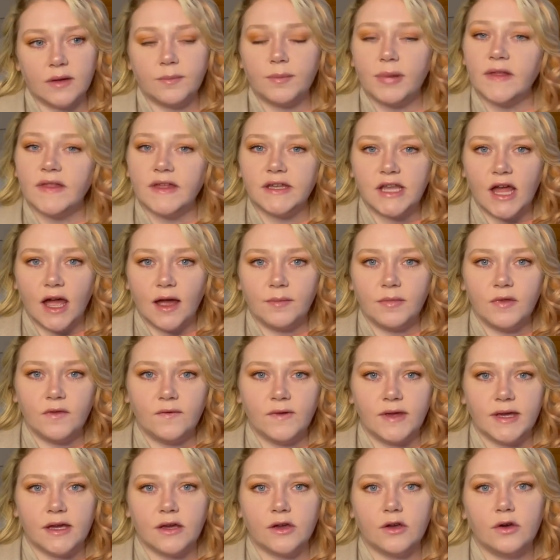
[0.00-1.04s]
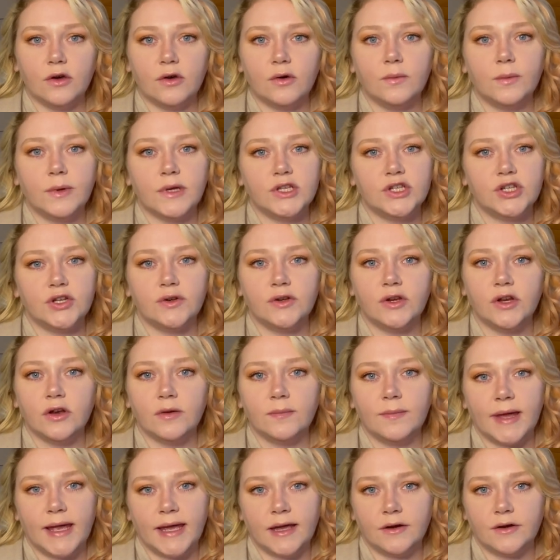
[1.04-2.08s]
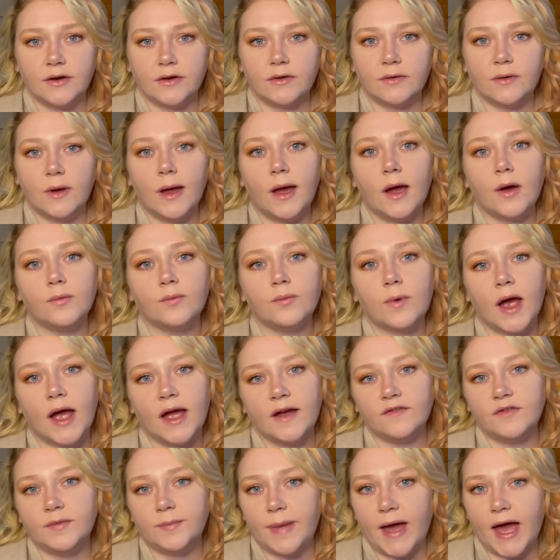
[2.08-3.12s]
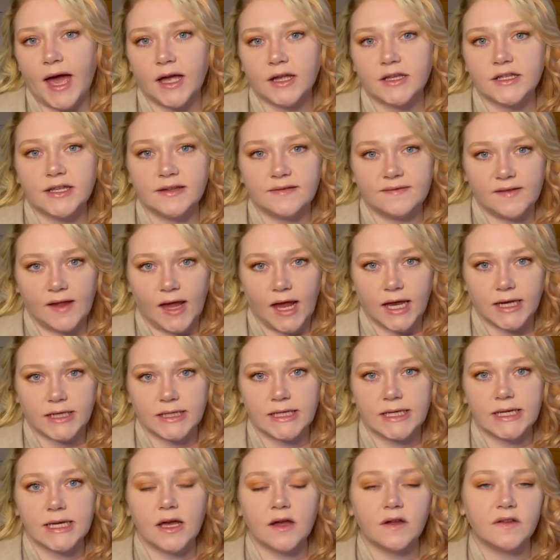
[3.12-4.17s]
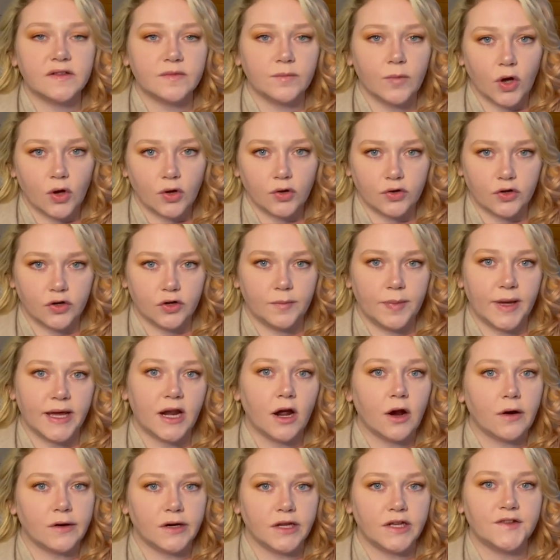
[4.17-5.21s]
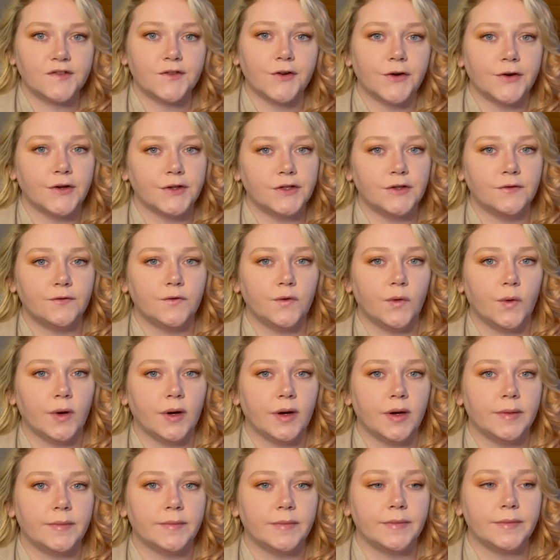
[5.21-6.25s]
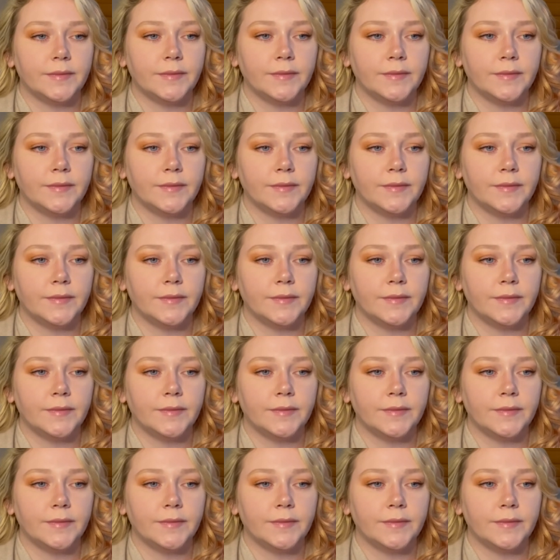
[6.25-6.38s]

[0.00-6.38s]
By the time the vehicle with Junior and Maynard arrived back to Sandy, a small group had already started to form